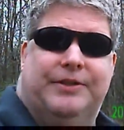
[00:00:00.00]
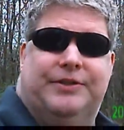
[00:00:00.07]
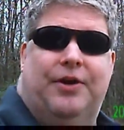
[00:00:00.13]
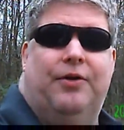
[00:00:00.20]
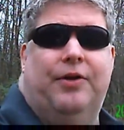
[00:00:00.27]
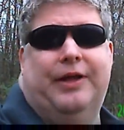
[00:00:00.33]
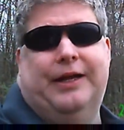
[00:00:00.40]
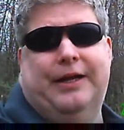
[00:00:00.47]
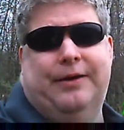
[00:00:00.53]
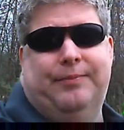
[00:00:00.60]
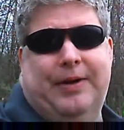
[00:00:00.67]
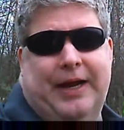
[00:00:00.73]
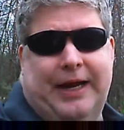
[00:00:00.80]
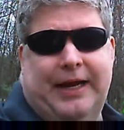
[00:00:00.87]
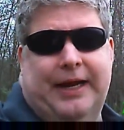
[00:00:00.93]
Right now I'm just
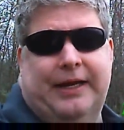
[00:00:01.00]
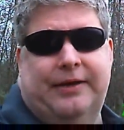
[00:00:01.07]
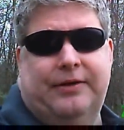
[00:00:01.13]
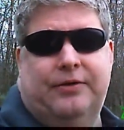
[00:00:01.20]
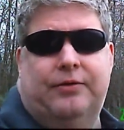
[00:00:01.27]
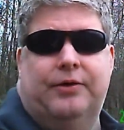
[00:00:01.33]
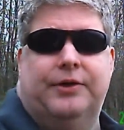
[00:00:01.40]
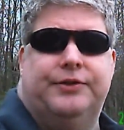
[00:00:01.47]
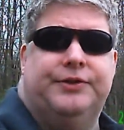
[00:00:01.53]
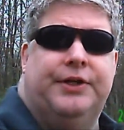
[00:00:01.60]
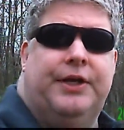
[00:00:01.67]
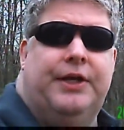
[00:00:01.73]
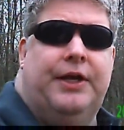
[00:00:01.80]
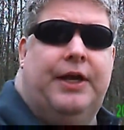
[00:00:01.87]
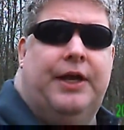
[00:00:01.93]
holding it in my hand, of
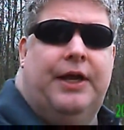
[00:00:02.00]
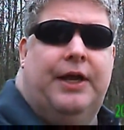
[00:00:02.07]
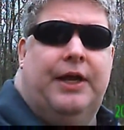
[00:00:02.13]
course.